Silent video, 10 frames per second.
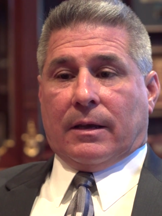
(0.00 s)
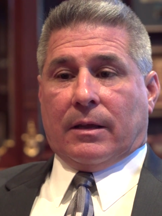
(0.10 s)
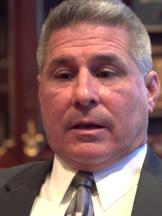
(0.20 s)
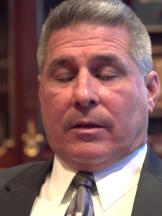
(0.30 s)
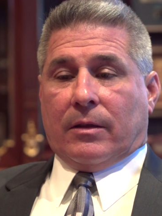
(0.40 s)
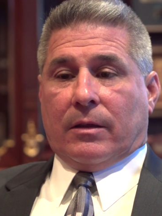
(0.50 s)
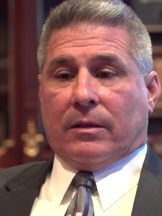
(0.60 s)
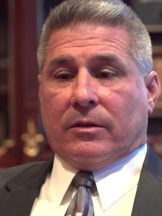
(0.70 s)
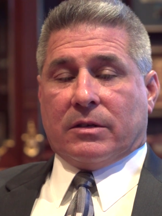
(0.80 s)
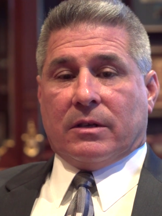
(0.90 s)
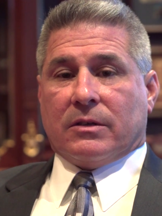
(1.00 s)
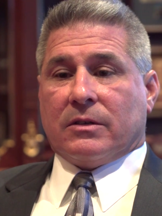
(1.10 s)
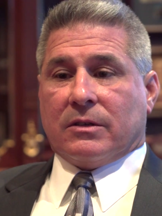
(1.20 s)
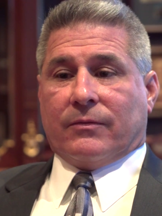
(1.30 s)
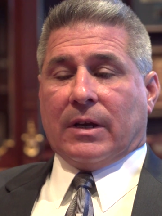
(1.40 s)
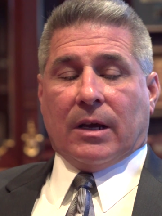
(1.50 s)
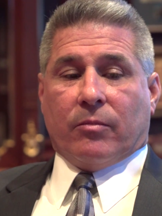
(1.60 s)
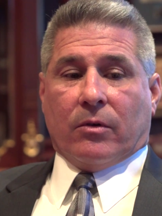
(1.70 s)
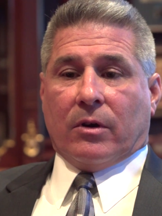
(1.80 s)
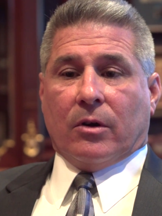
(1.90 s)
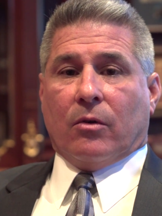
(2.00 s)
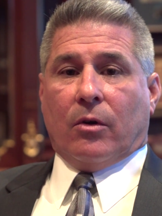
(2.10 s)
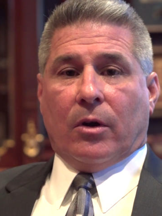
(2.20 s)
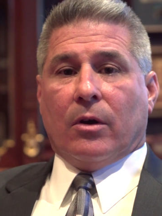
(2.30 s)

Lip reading: the citizens of Tampa don't